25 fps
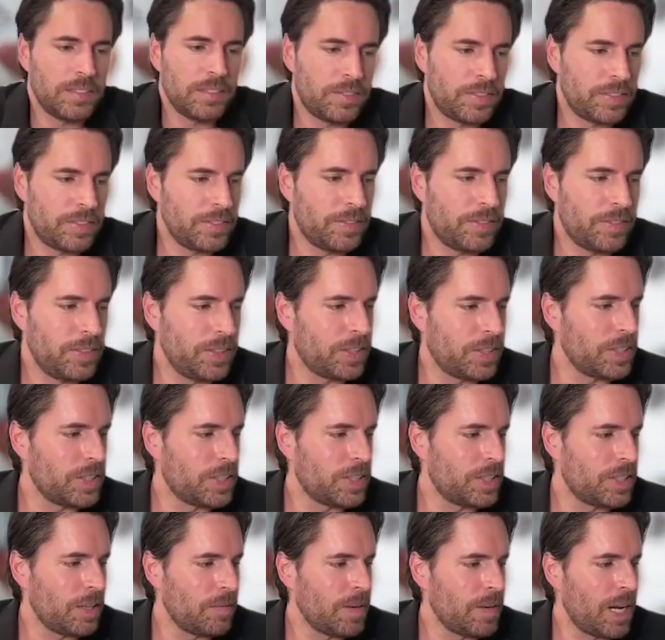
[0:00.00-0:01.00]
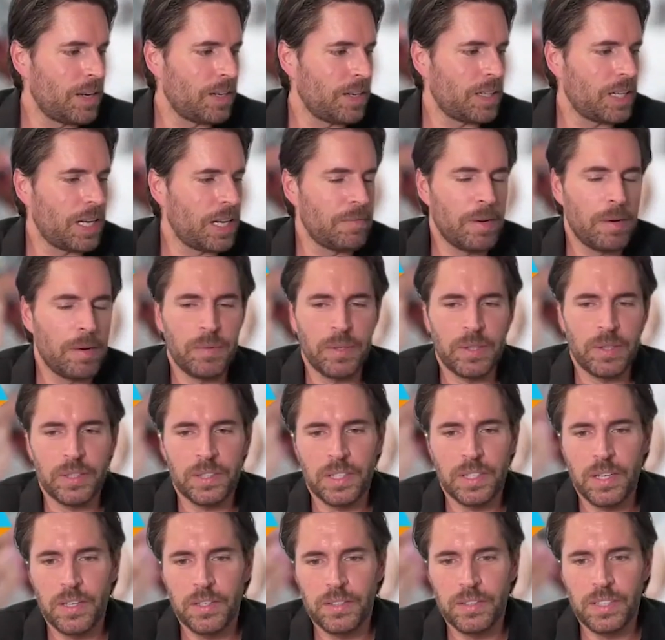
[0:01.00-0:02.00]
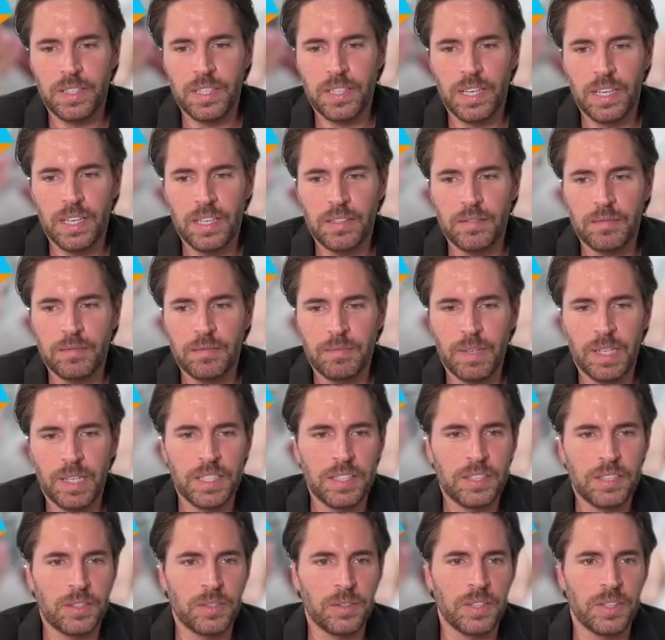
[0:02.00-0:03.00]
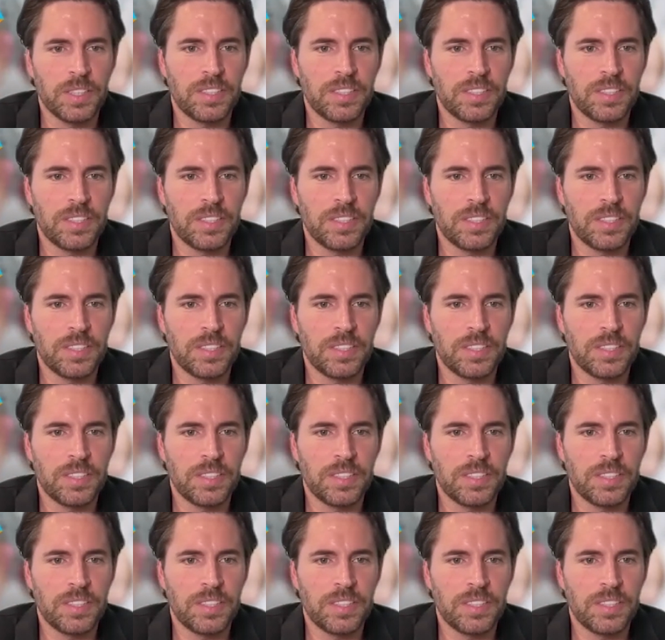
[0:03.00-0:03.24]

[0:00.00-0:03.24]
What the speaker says: if you can somehow come up with your own money source,